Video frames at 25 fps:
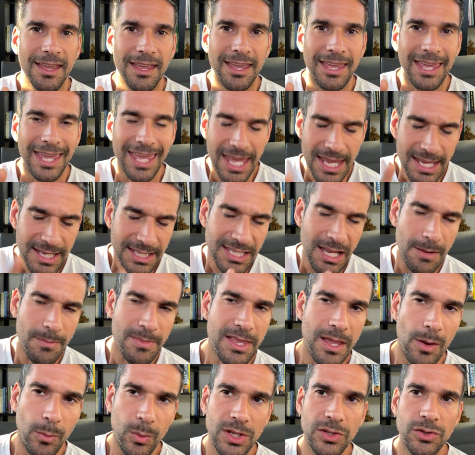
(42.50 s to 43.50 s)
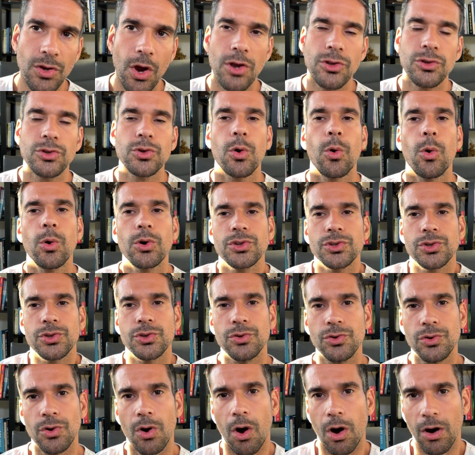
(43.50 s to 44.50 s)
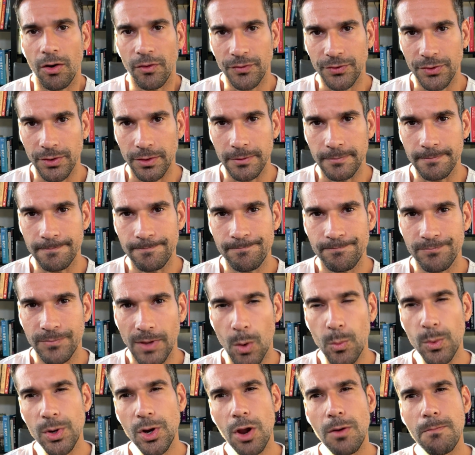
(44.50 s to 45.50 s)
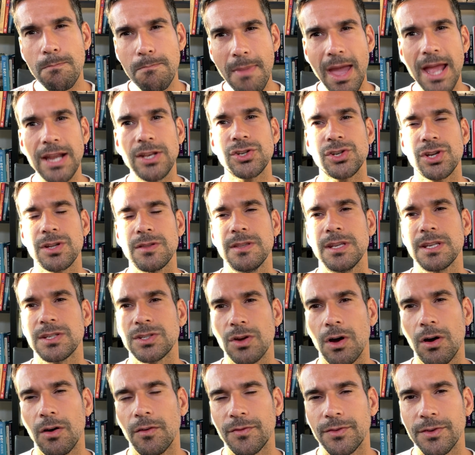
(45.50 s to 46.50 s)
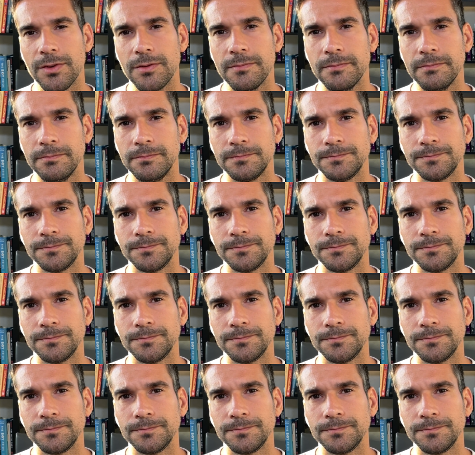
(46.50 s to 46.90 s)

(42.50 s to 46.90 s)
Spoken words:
Here's something that we don't talk to often, and we don't mention this often.